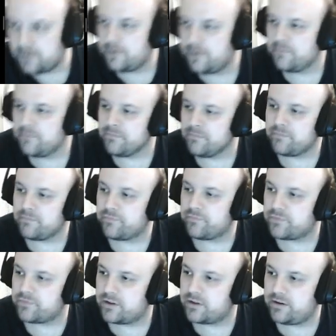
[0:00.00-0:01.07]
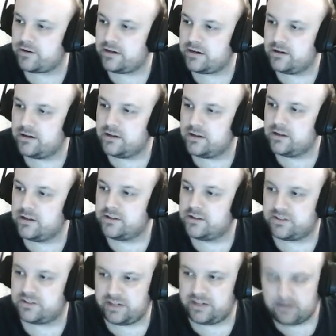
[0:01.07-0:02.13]
All right. So
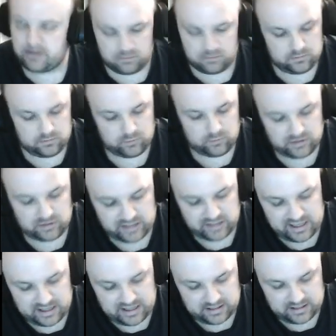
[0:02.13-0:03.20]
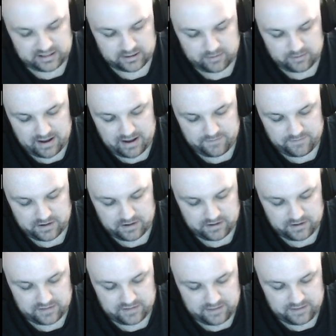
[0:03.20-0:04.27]
here we're looking at the graph
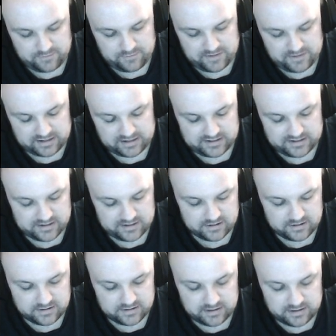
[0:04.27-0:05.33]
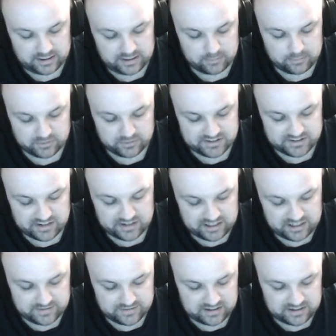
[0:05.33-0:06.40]
of f of x equals sine of
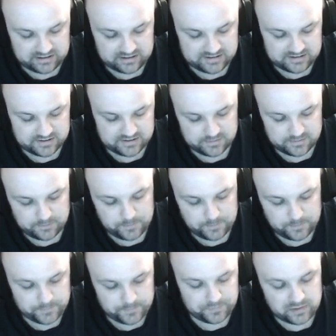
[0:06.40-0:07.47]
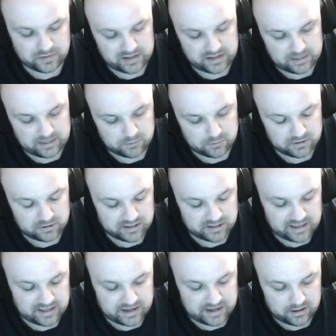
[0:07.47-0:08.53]
x, and we're looking
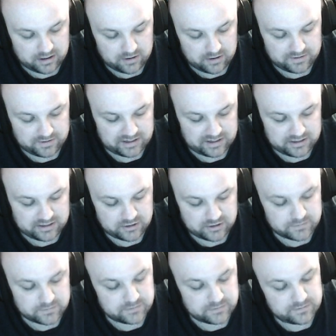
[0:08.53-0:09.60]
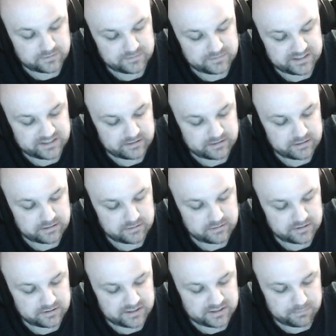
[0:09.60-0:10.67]
at it on the interval from 0
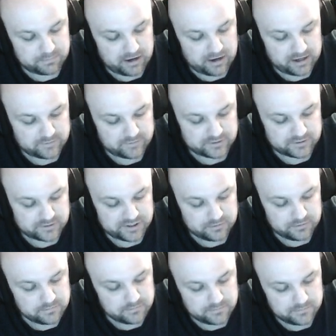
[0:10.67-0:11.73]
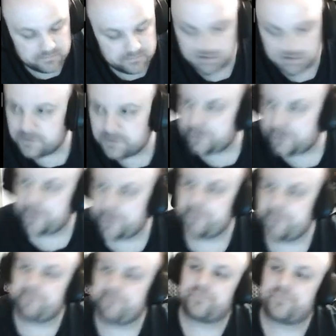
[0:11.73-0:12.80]
to pi over 2.
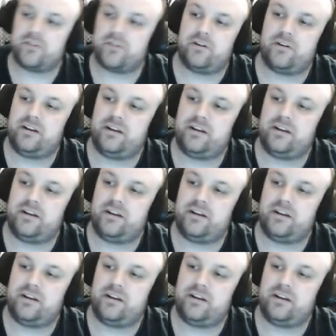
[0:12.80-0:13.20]
Right?